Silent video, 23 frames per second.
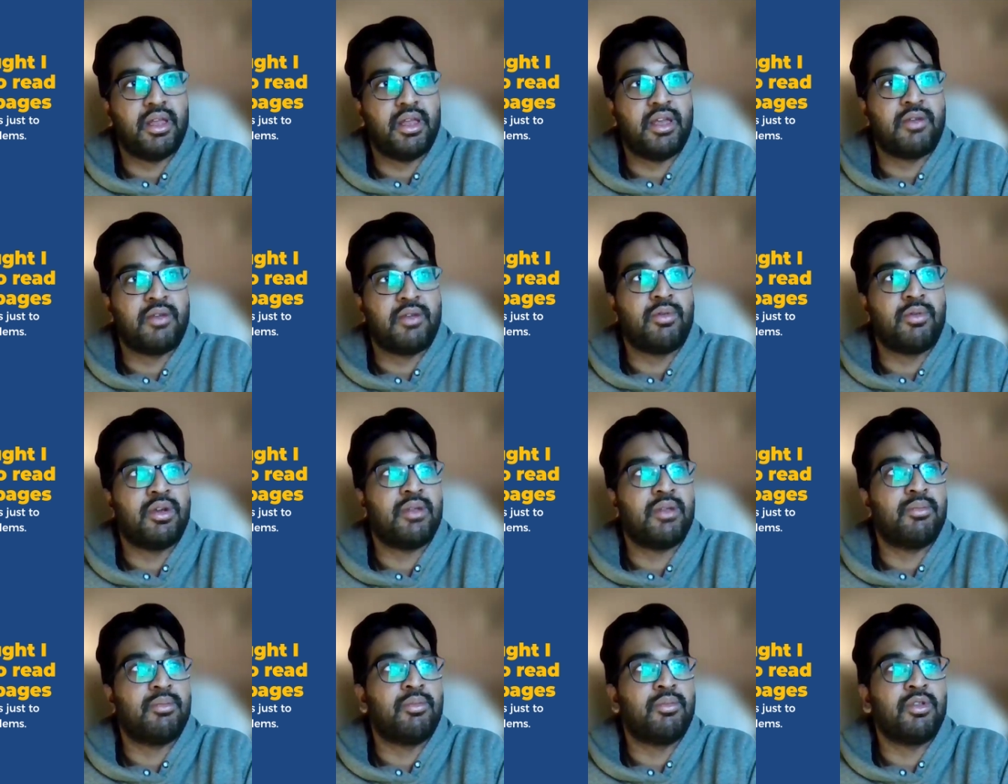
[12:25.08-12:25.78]
like
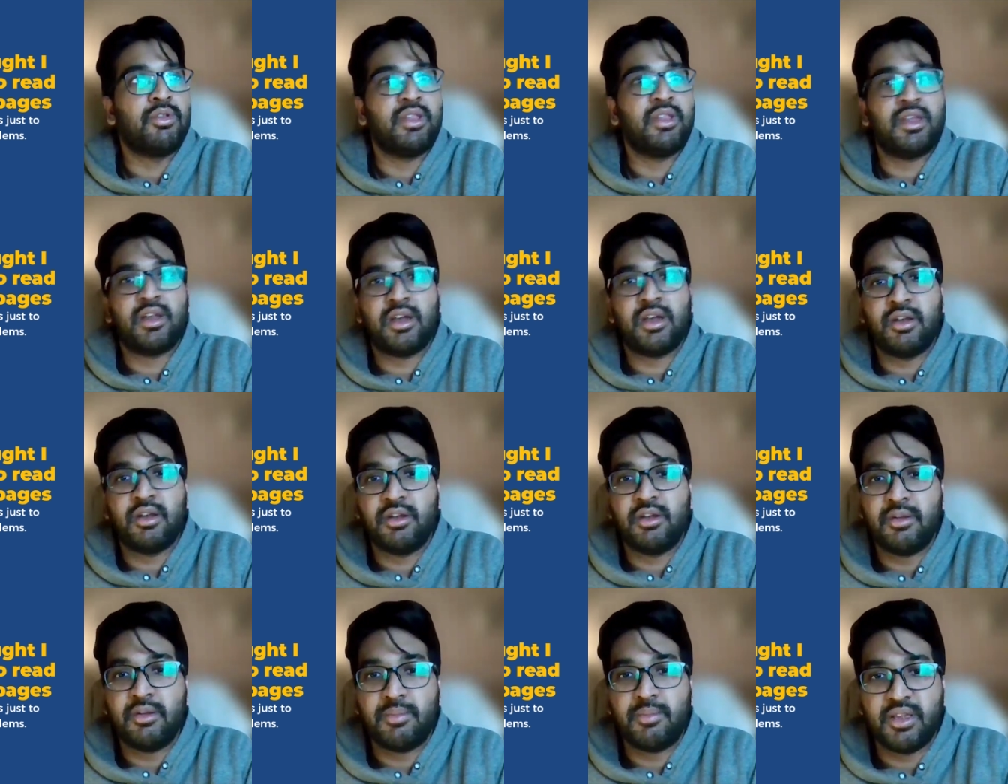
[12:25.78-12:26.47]
were more than
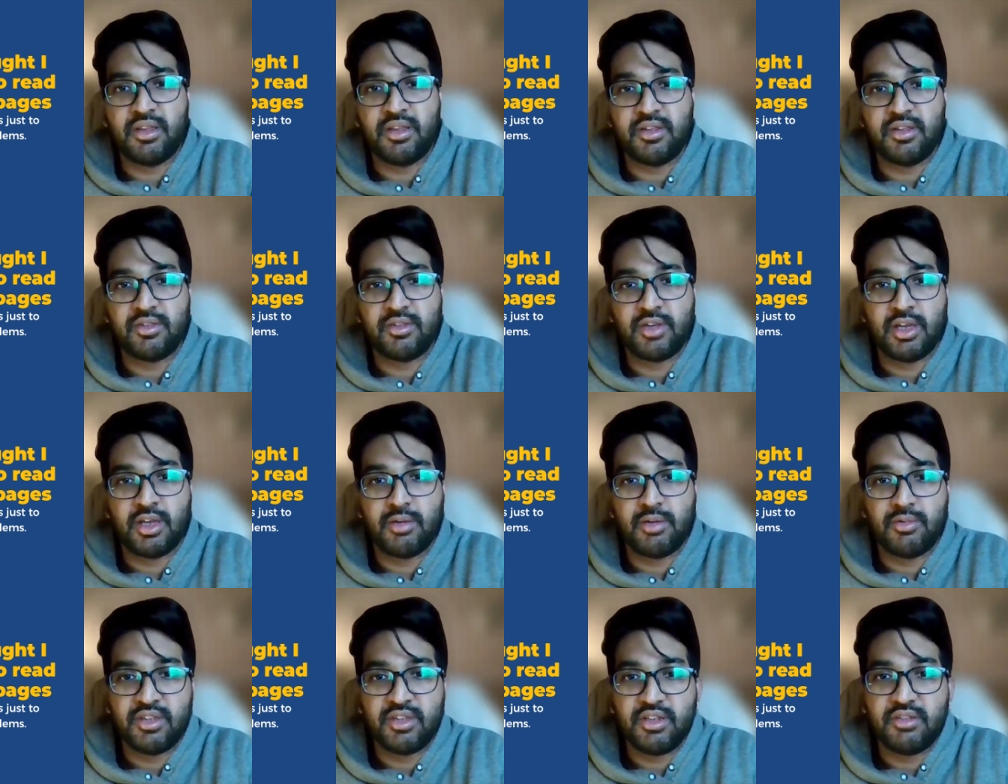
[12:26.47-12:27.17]
100 pages,
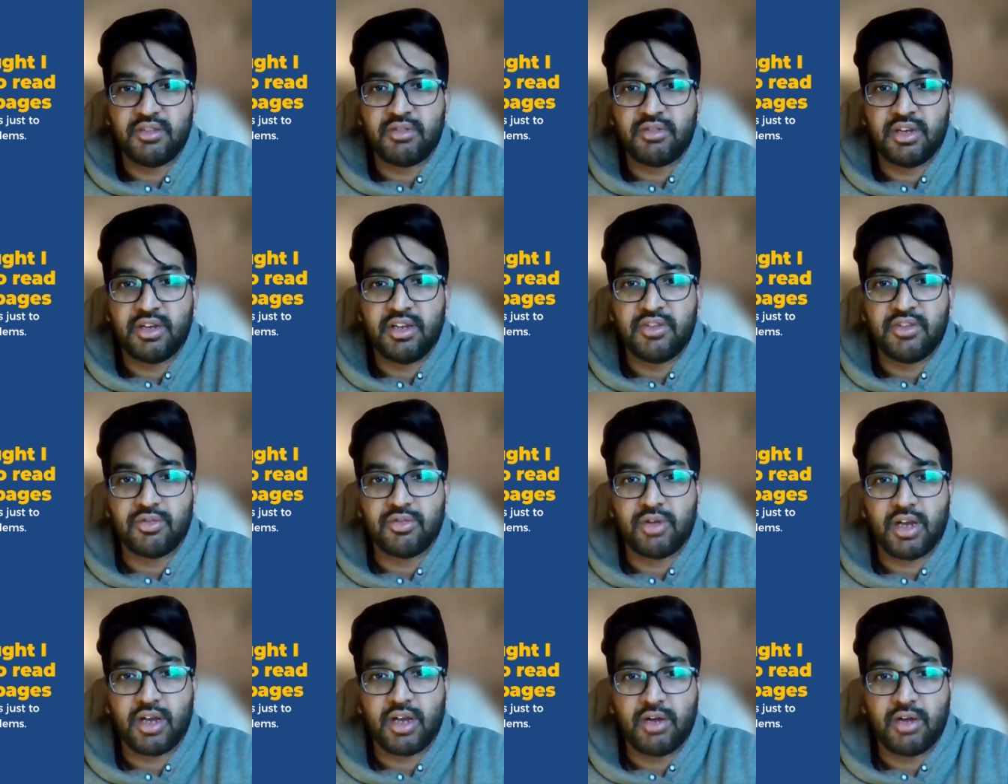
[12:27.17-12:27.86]
so I wasn't
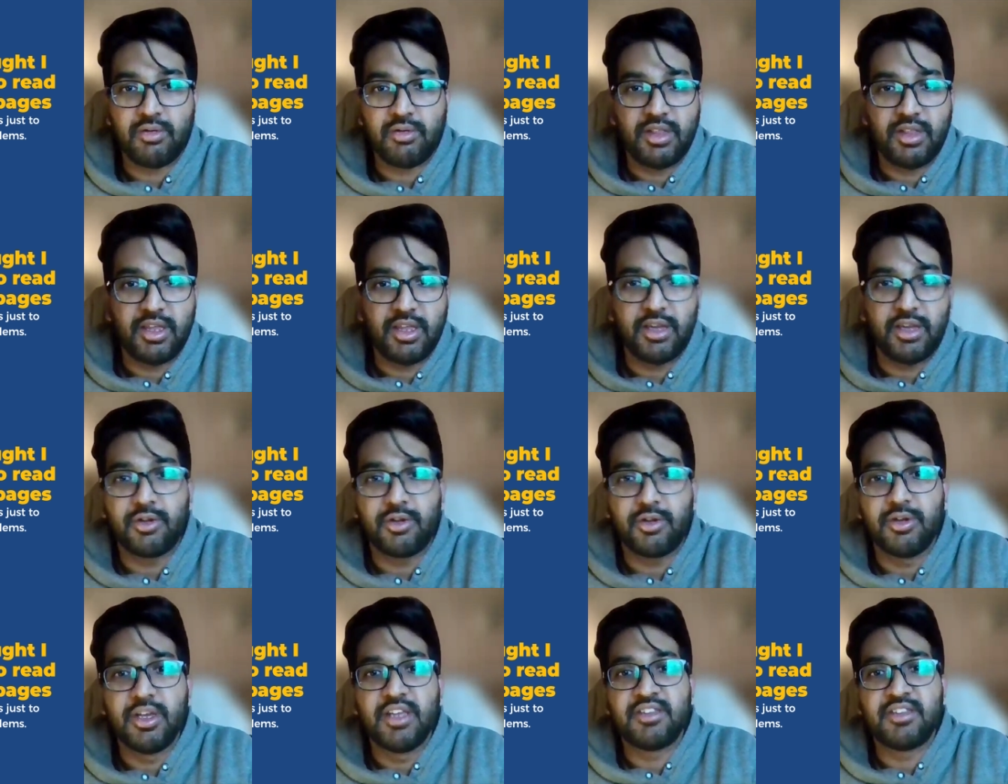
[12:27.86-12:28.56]
really sure how do
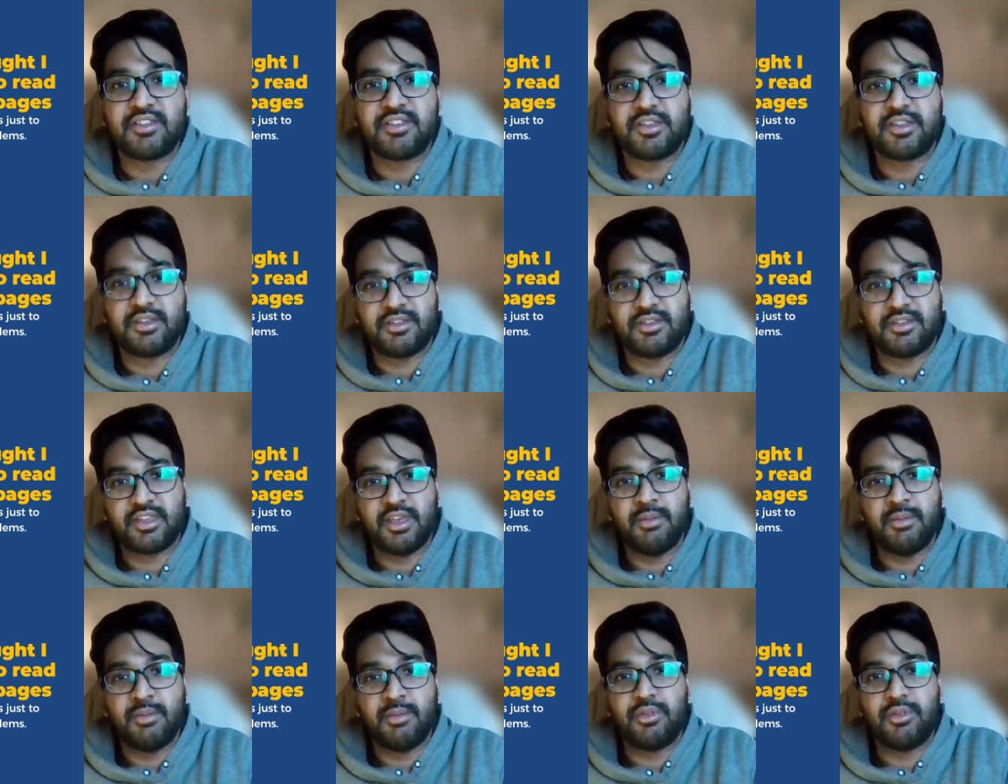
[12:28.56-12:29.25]
they
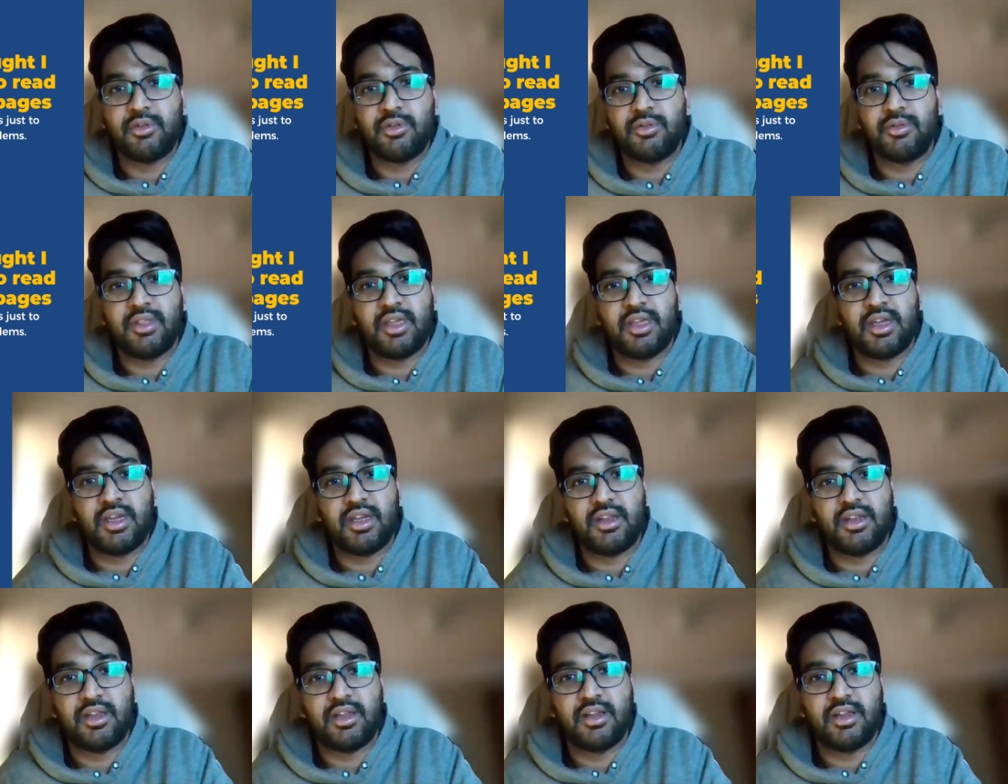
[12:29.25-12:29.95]
skim through
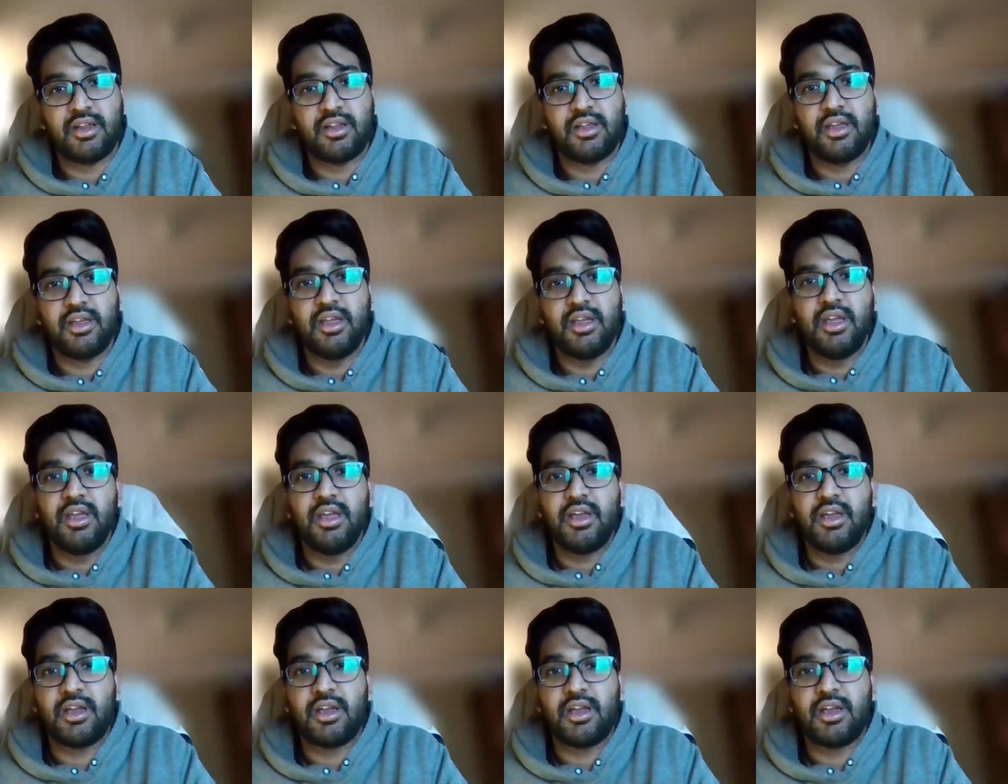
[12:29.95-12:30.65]
that and
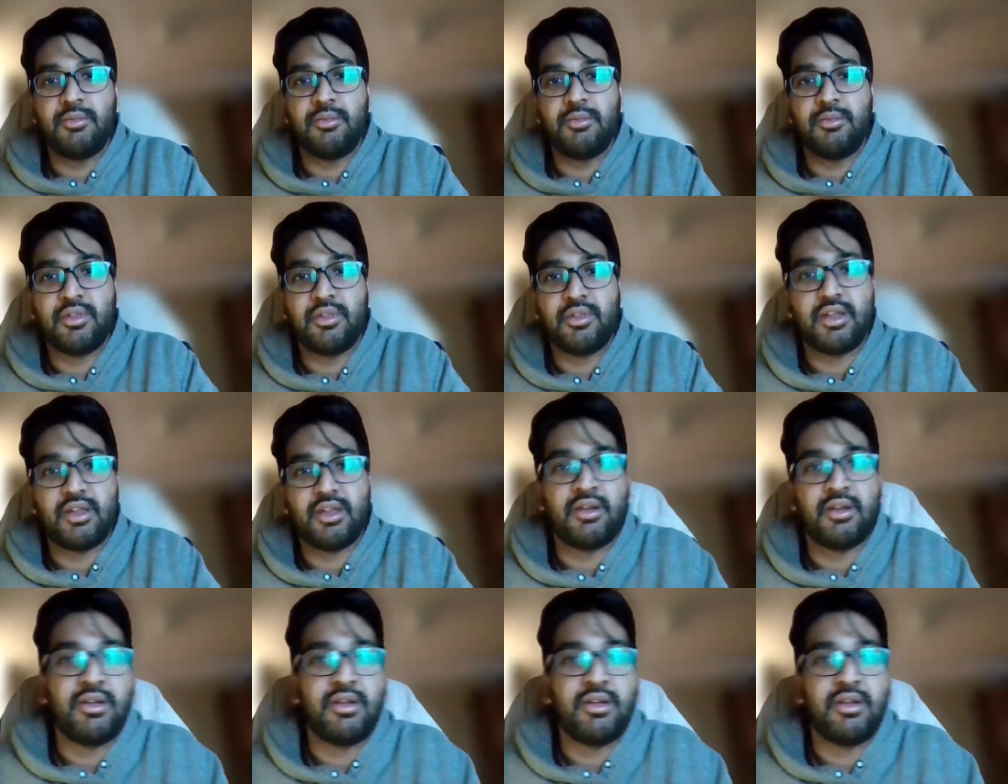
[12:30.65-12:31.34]
come to
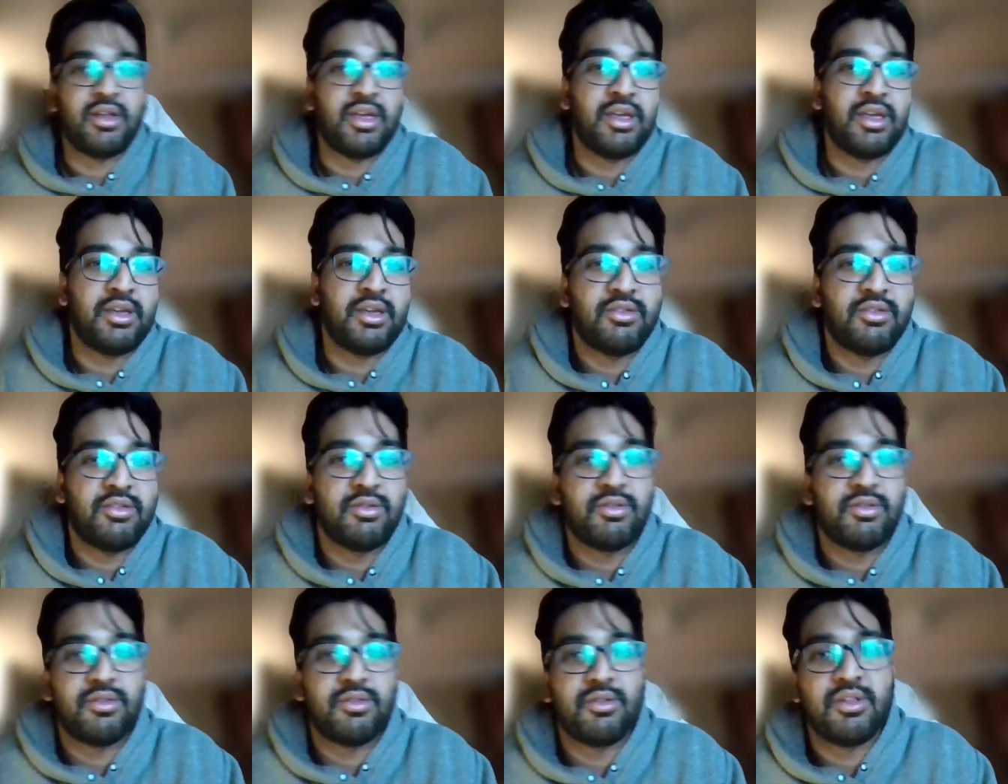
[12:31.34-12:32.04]
that underlying
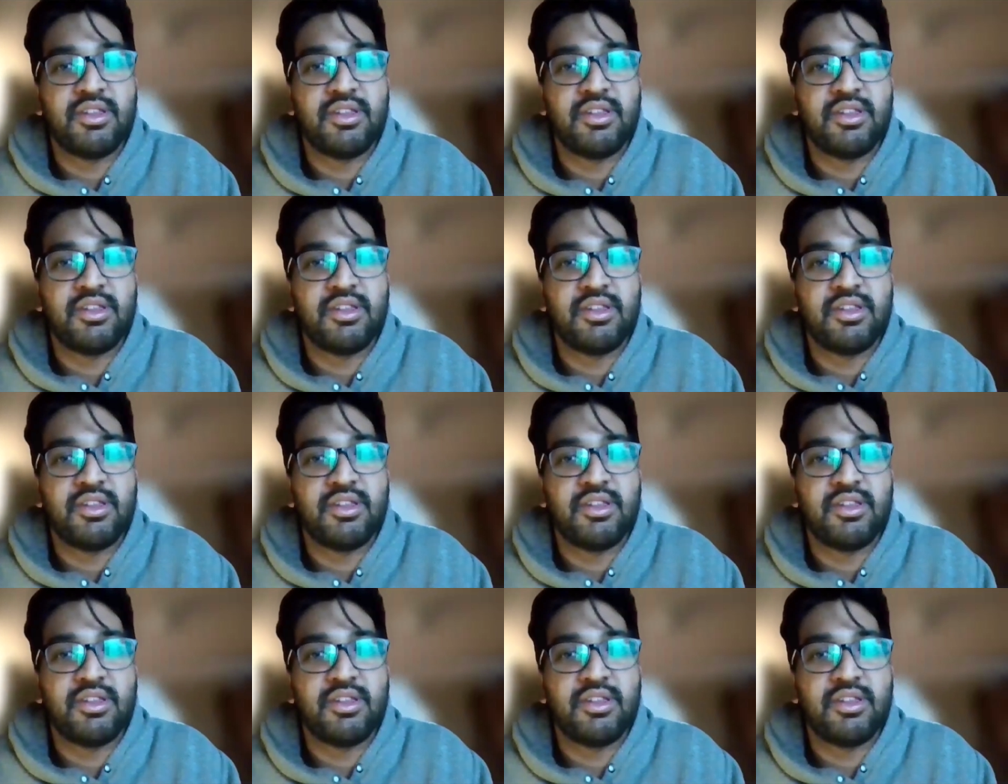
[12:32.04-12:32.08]
issue.